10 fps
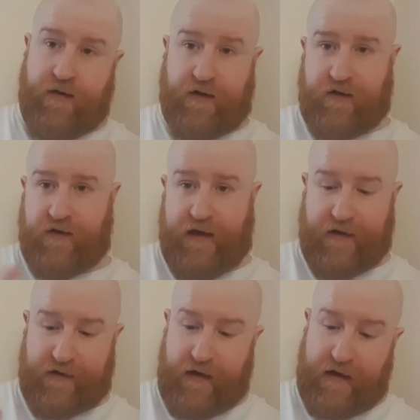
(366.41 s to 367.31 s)
This is
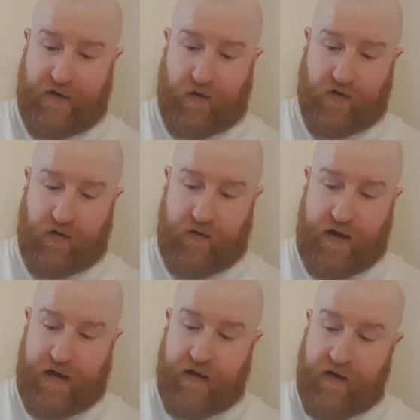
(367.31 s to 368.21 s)
yesterday, so
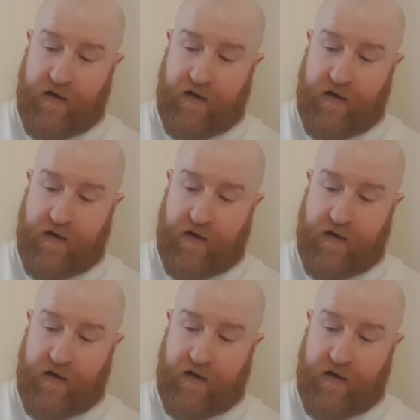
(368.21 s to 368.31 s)
Sunday.